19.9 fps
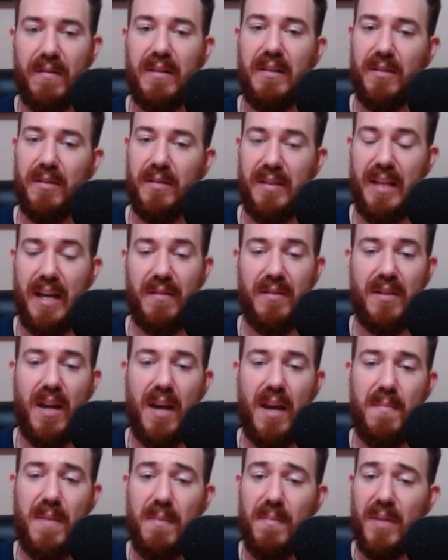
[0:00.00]
little
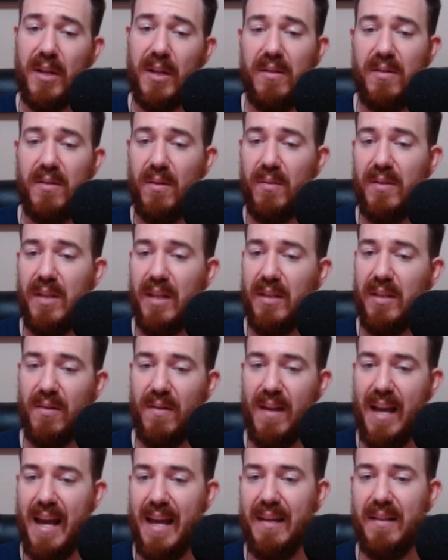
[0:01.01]
downtime, and because those things
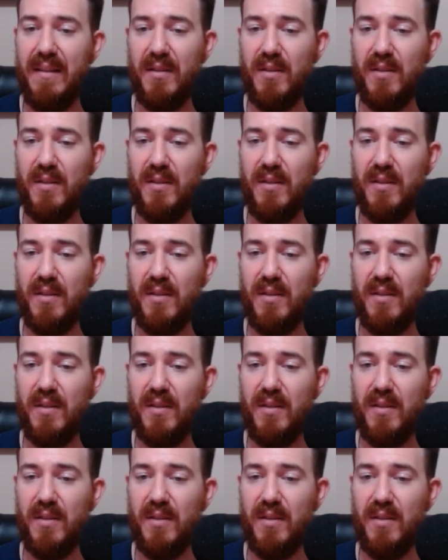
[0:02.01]
are added in